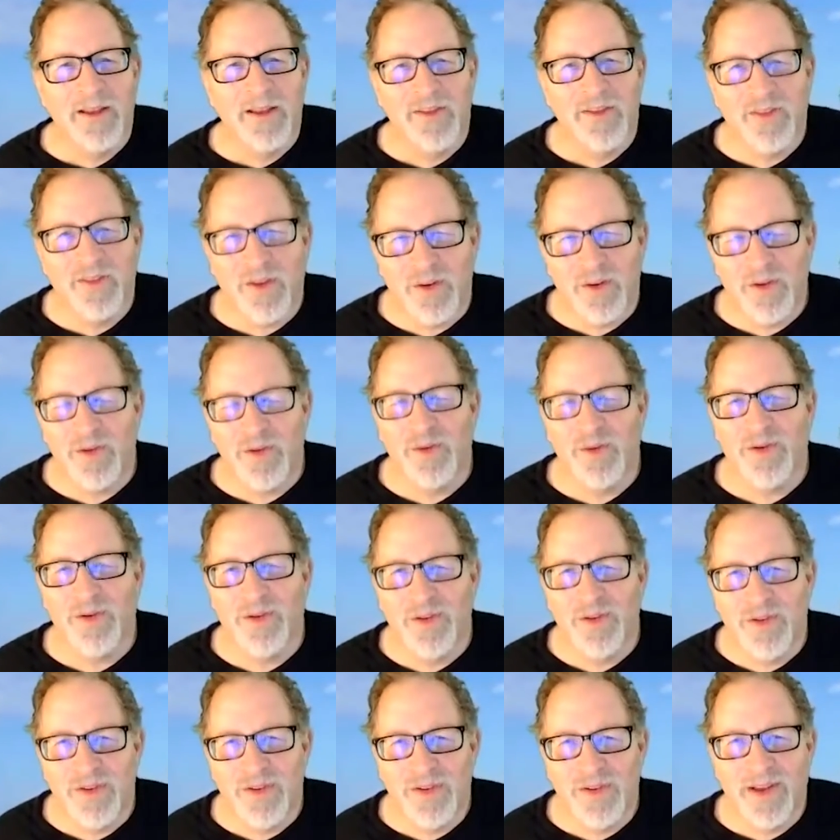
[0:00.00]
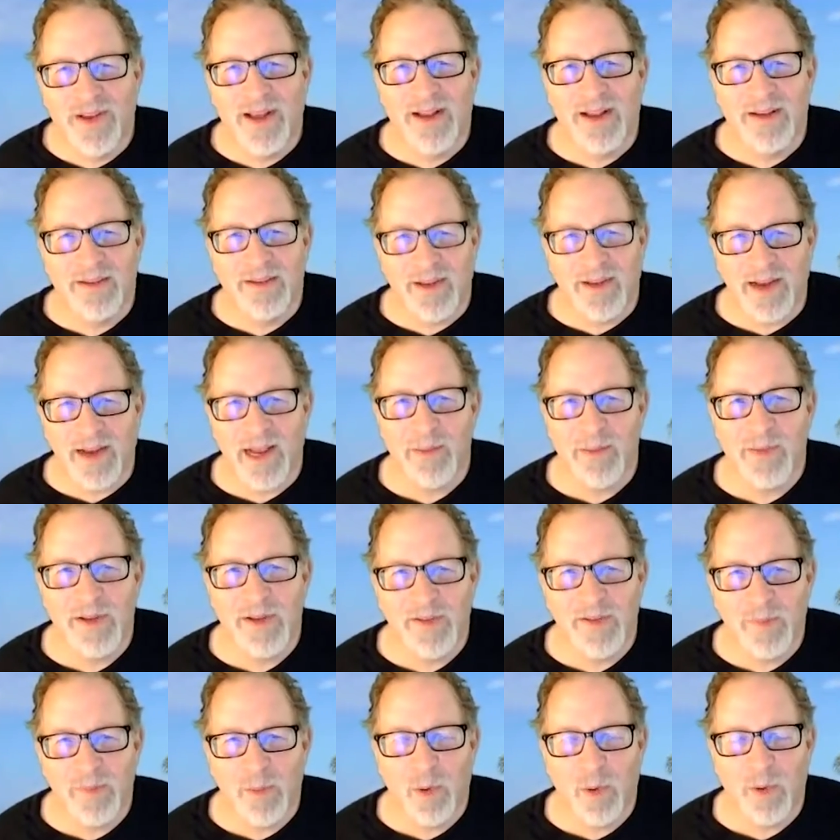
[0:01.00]
so you you, you got timing
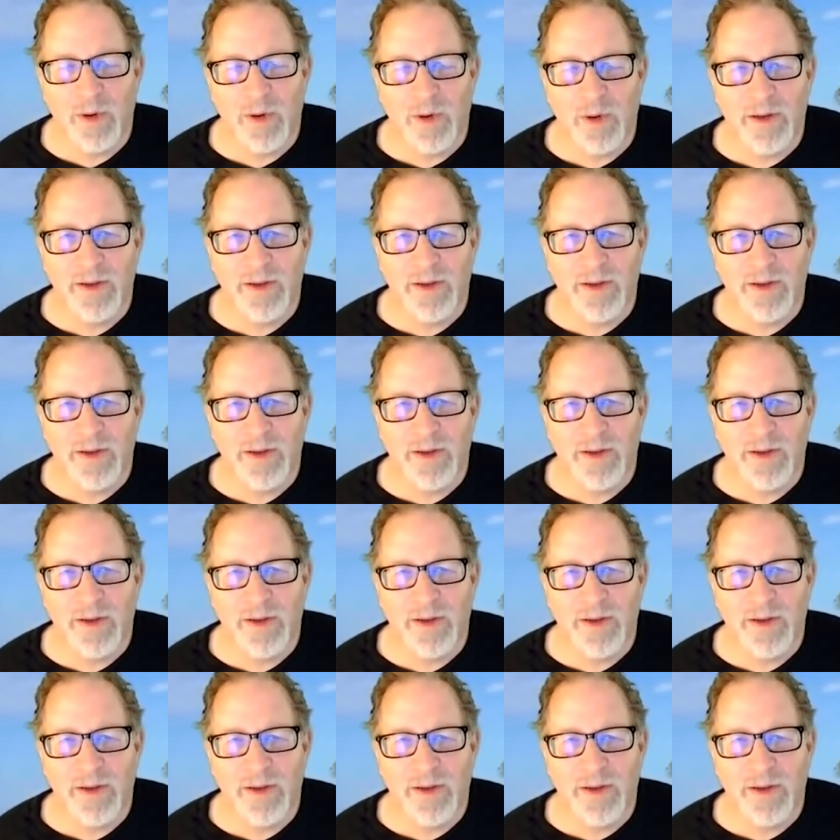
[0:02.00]
is important.